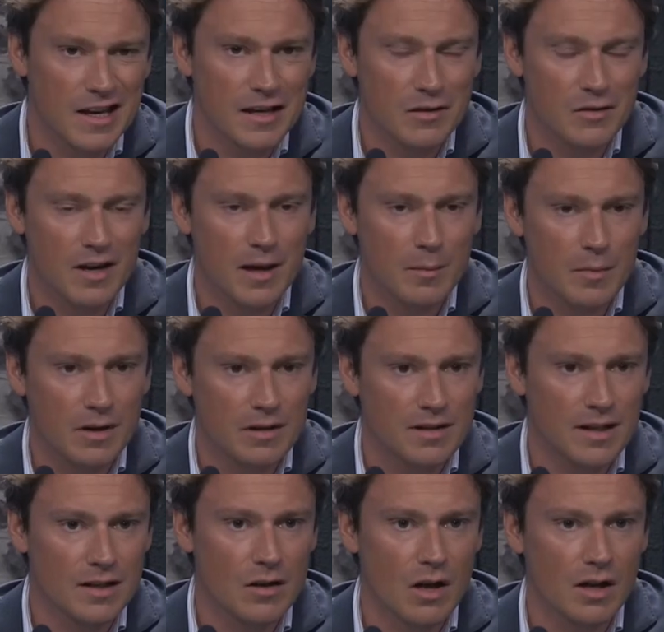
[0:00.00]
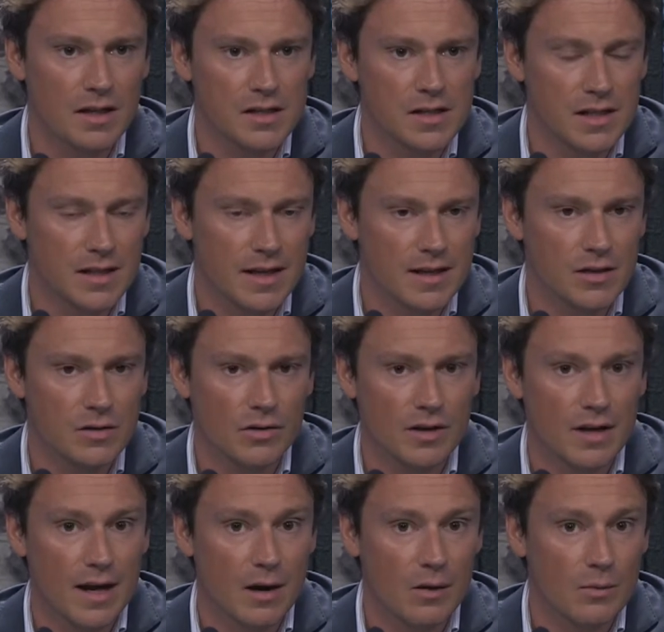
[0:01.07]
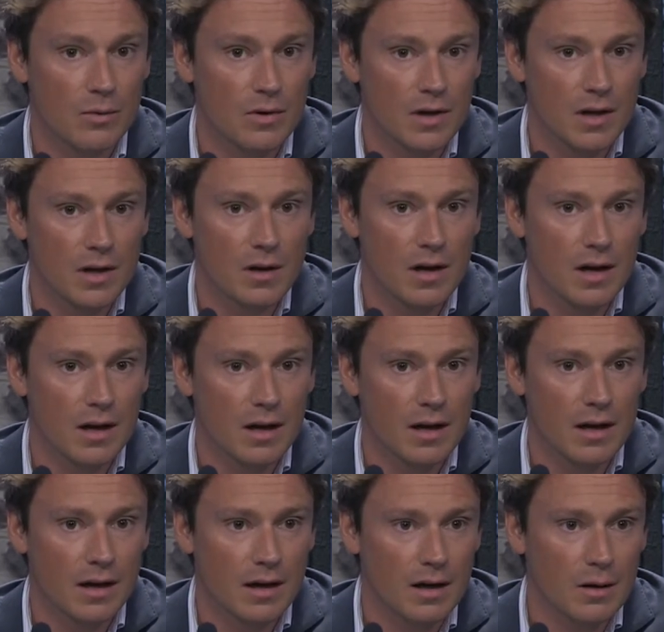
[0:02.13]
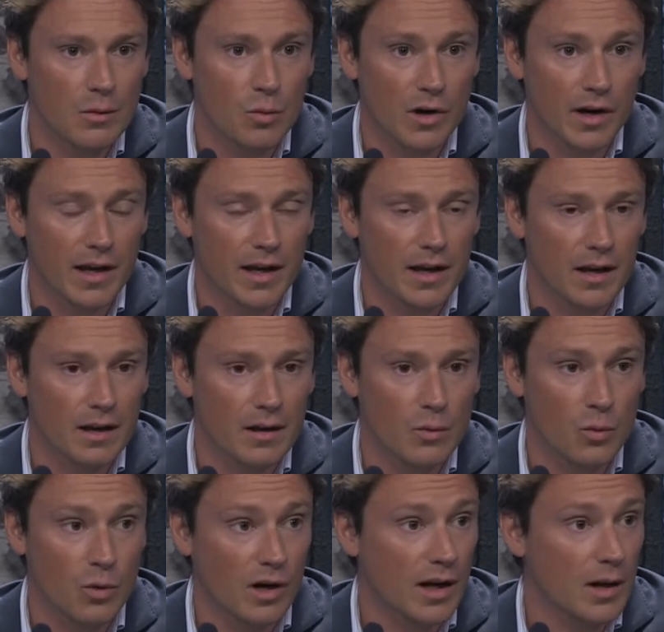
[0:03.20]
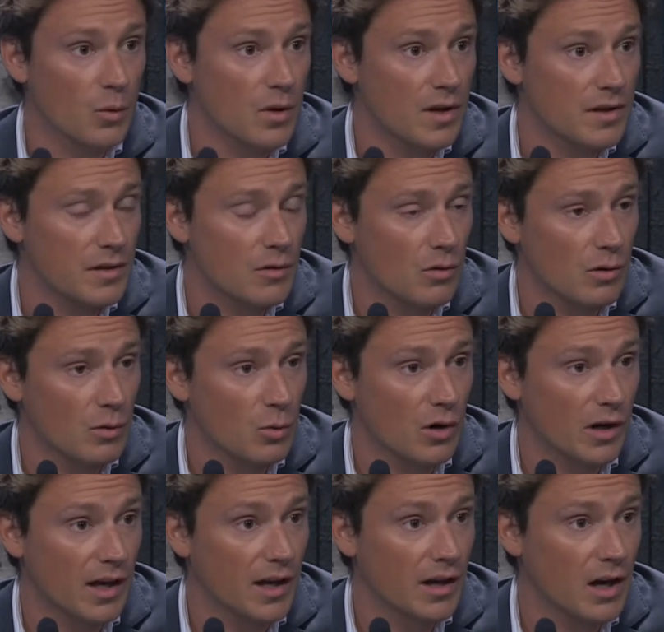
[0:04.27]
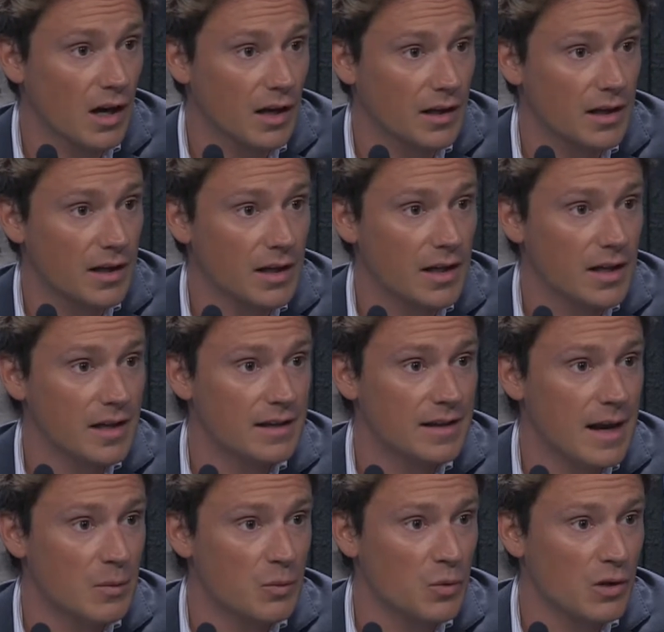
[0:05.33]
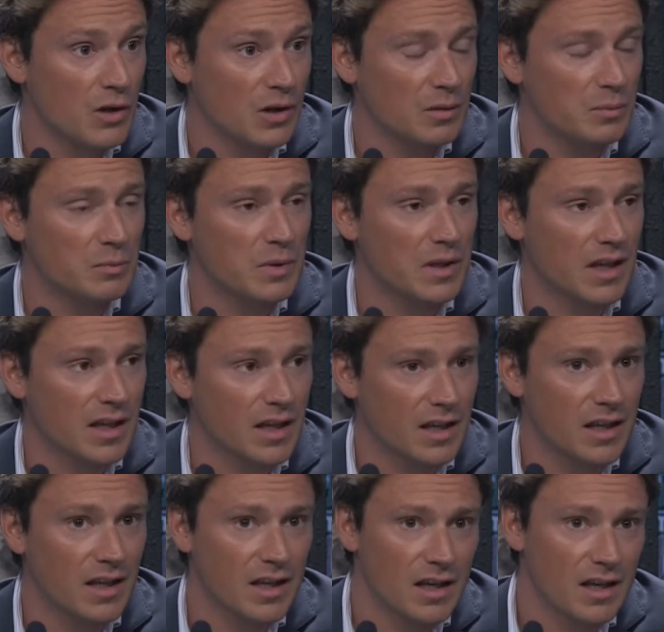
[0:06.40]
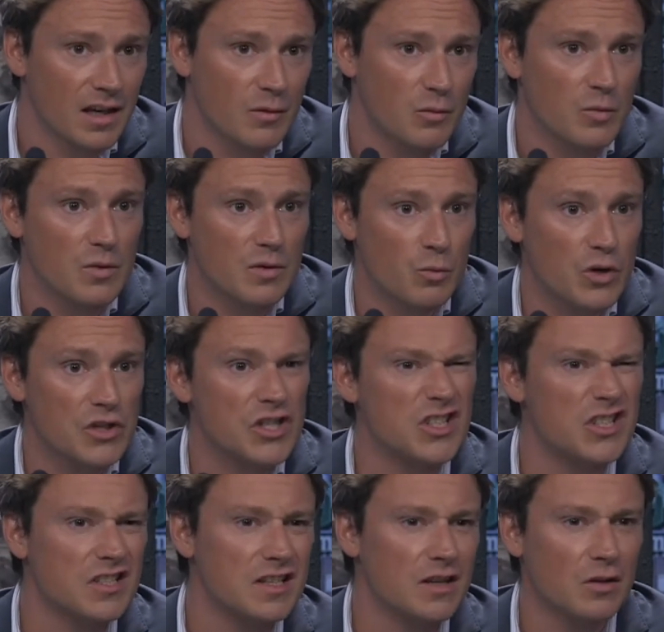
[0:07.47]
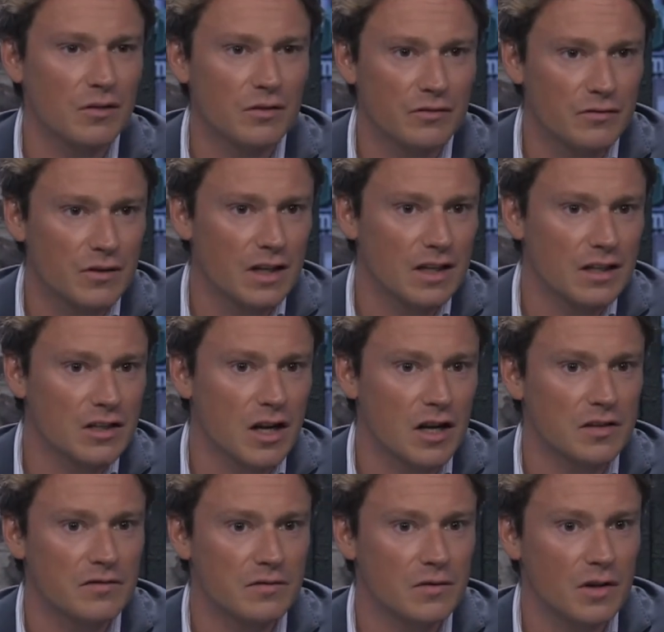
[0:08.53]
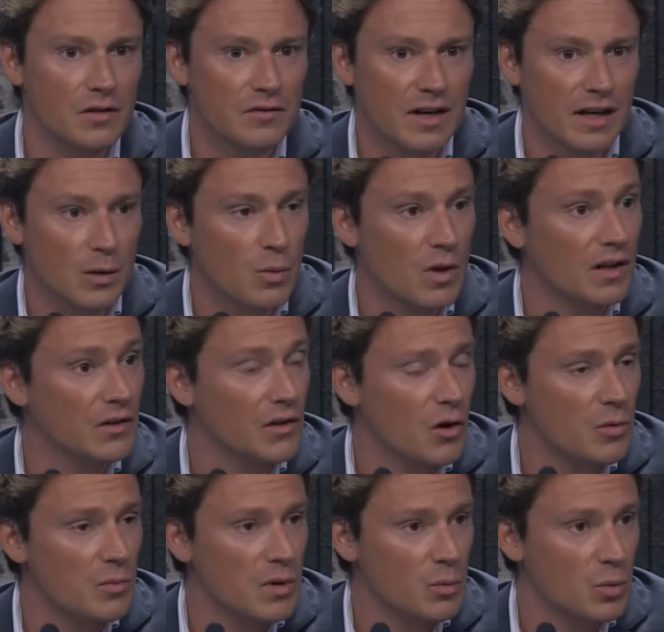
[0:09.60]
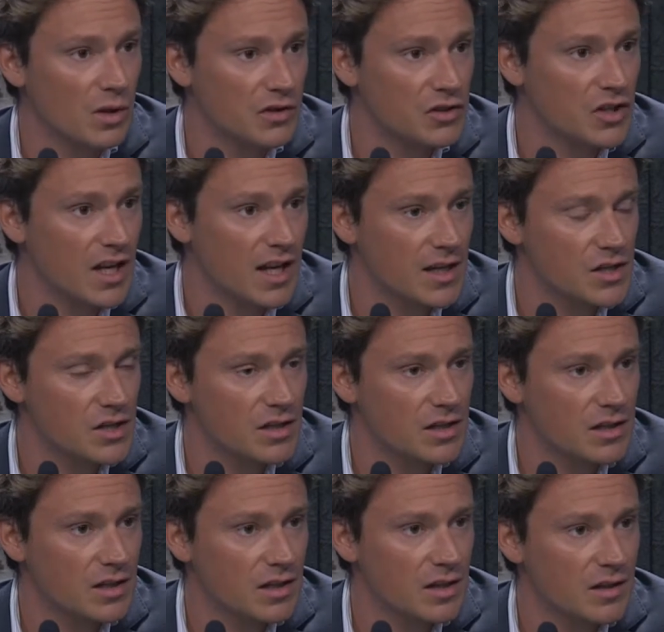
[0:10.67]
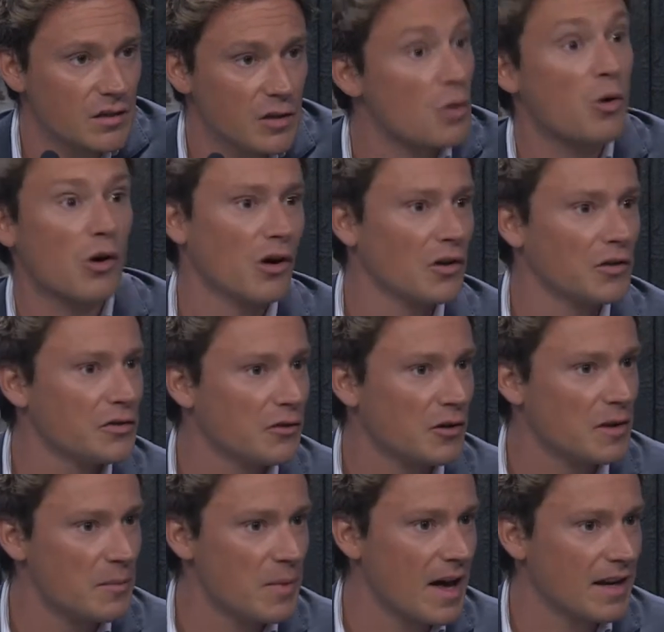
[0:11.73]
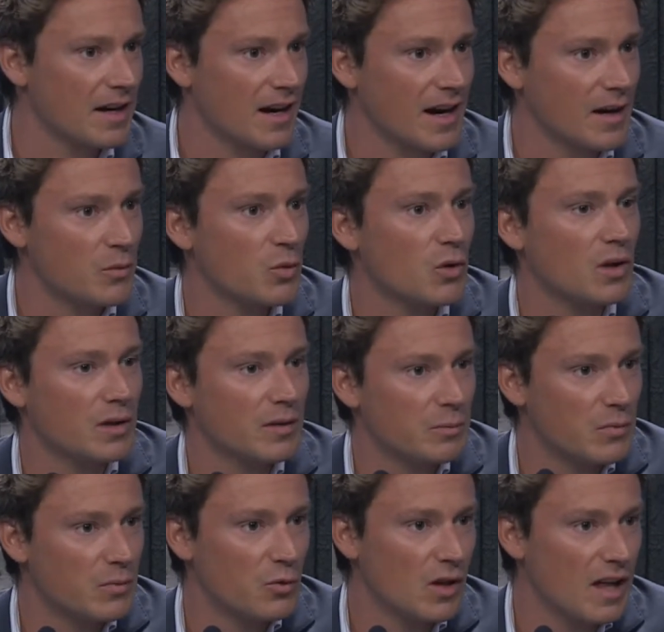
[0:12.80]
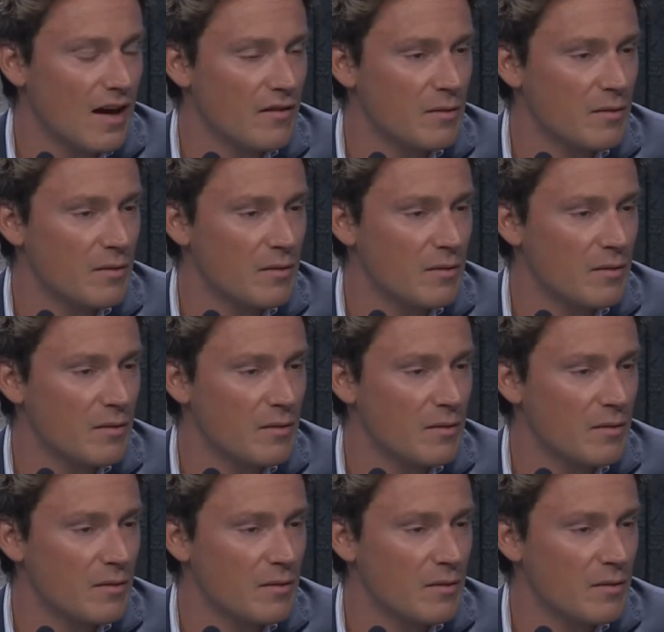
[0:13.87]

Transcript: you name a technology that you're now working with or working on that will be, which is still not very well known, but will change the world for the better and will have a